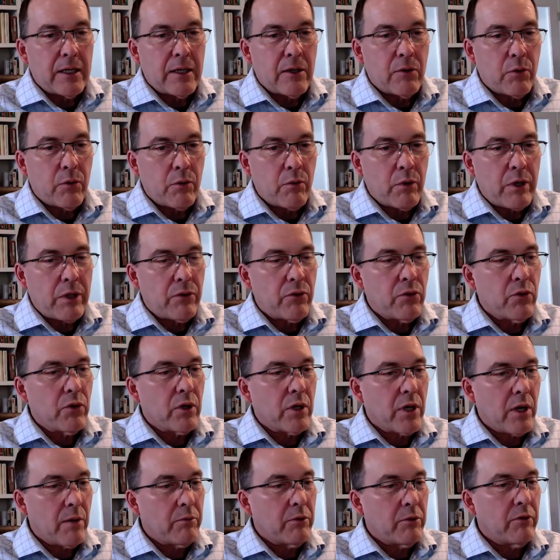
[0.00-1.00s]
We went through a
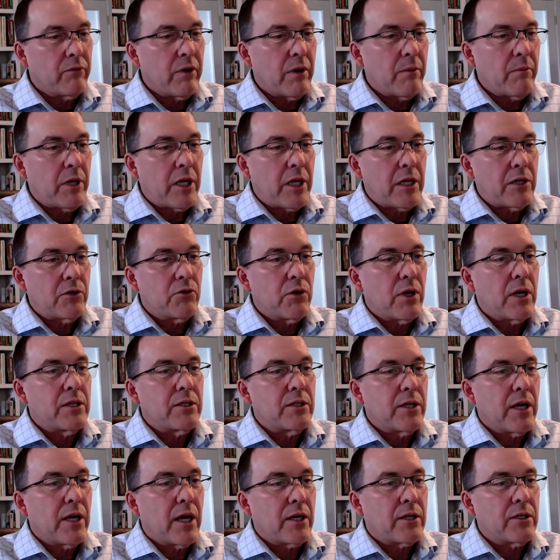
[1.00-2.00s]
couple of M&A
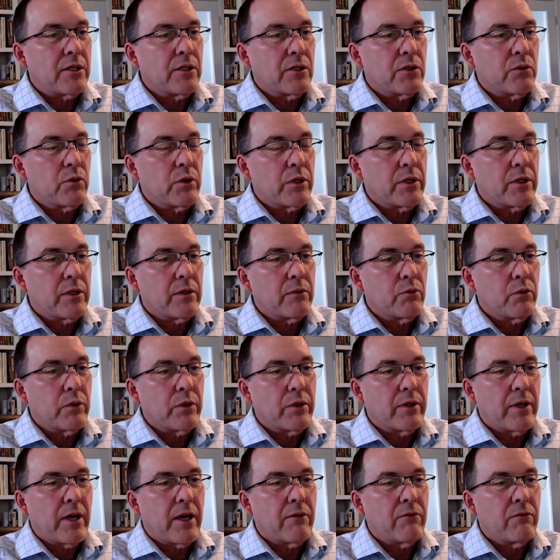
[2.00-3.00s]
transactions with
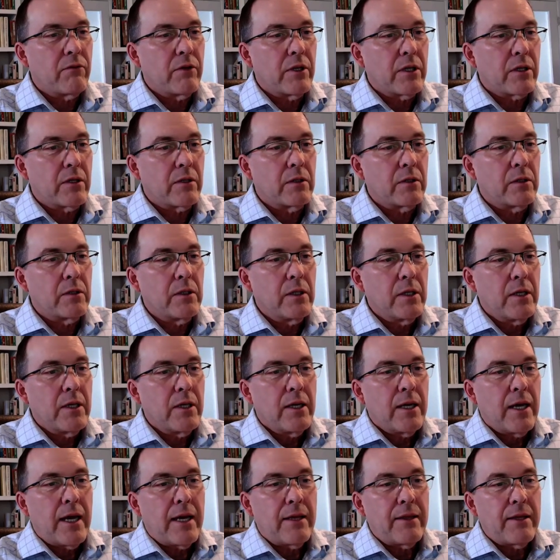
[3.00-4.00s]
that vehicle.
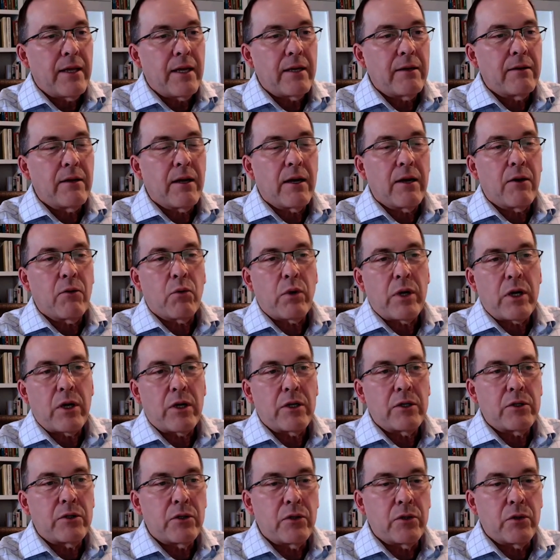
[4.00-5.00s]
And then I went
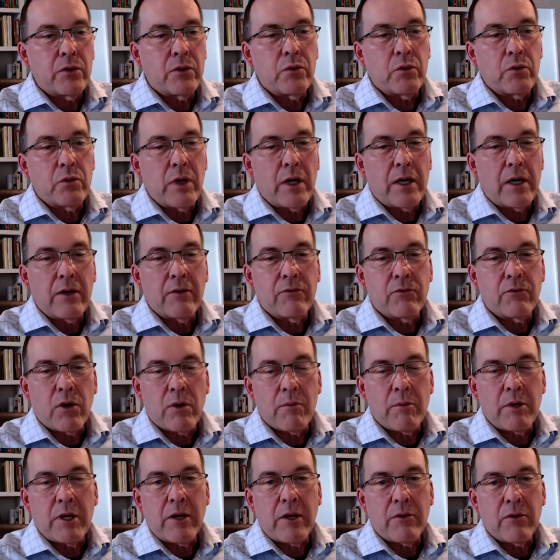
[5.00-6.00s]
on to form
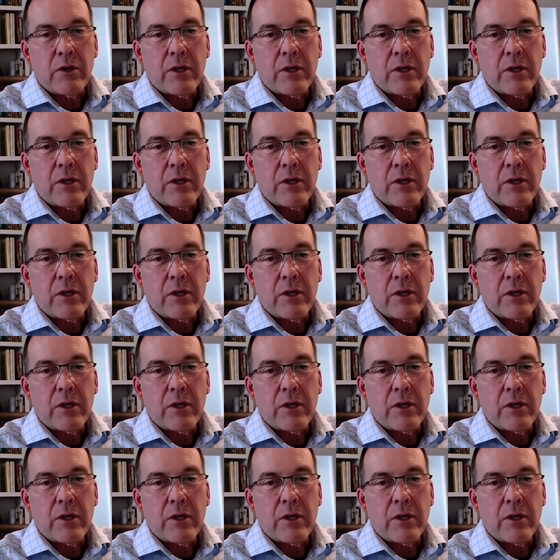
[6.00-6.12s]
another